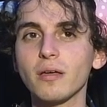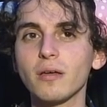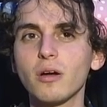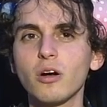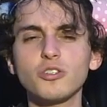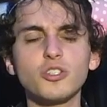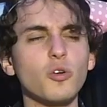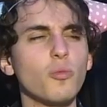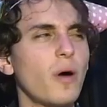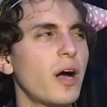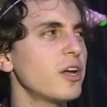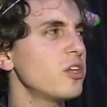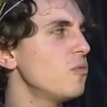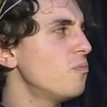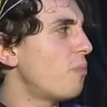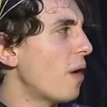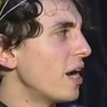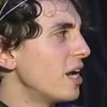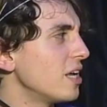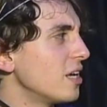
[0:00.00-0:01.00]
also, why are you
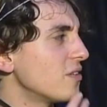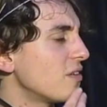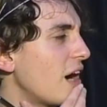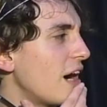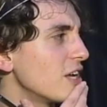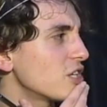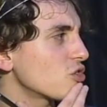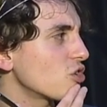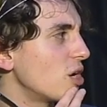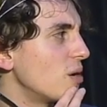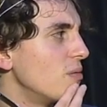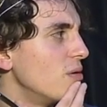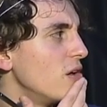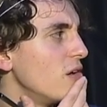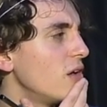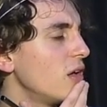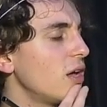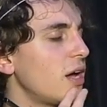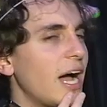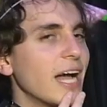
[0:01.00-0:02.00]
biting into ice cream?
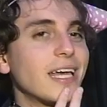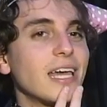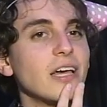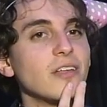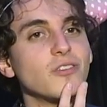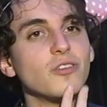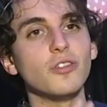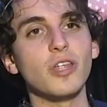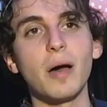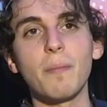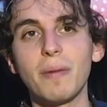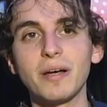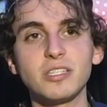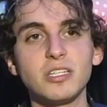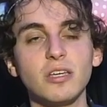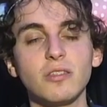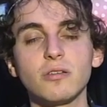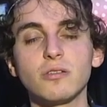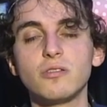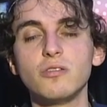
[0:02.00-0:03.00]
I can't do that, my
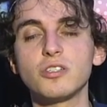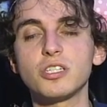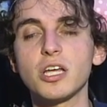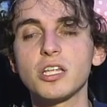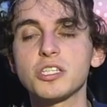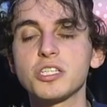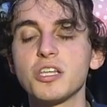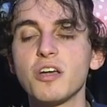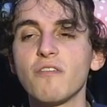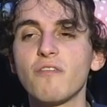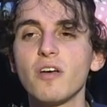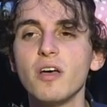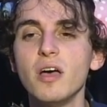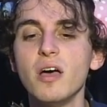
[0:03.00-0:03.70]
teeth are too sensitive.